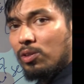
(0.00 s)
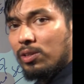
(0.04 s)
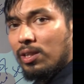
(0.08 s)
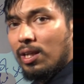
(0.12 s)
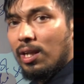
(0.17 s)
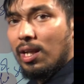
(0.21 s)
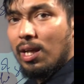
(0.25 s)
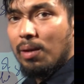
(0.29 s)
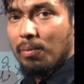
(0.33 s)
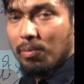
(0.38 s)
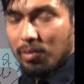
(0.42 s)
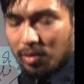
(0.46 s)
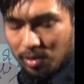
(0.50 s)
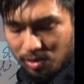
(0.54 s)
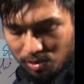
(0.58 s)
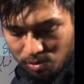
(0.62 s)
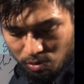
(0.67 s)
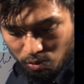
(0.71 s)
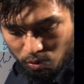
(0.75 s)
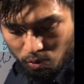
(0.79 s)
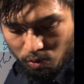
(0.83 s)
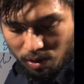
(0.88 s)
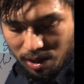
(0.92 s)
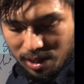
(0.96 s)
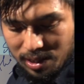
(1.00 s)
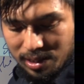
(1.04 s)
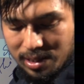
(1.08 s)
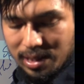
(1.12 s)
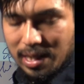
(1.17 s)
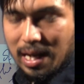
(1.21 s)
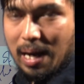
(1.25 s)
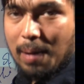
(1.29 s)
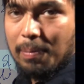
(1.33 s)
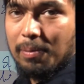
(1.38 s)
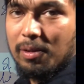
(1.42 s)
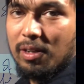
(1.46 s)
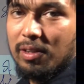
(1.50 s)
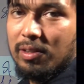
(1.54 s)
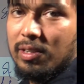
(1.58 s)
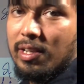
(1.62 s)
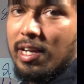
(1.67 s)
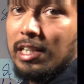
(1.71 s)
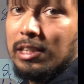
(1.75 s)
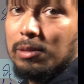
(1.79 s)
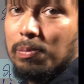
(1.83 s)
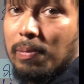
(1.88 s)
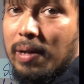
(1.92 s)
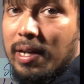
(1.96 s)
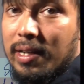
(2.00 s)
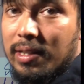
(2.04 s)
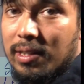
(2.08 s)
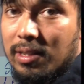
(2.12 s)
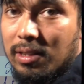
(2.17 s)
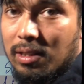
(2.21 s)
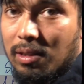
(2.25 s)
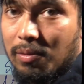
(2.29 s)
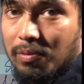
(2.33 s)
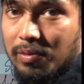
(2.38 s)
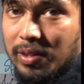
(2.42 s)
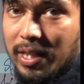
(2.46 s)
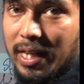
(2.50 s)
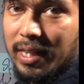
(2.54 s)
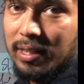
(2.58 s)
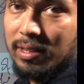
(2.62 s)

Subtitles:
the revenue only after the expiry of that